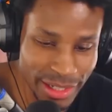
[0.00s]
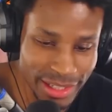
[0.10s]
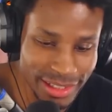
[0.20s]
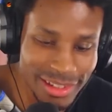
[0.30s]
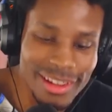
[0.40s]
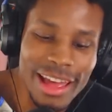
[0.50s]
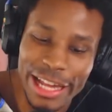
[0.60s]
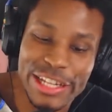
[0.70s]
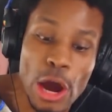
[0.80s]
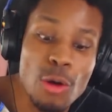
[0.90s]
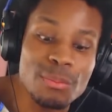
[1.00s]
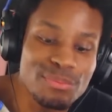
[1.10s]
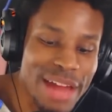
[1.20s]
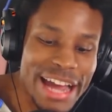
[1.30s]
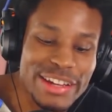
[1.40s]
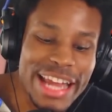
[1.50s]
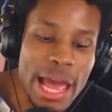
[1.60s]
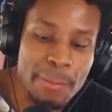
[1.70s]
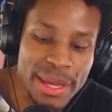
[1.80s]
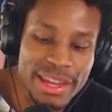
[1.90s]
Pan. Nope, not gonna
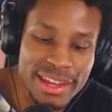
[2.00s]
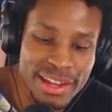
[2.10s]
happen.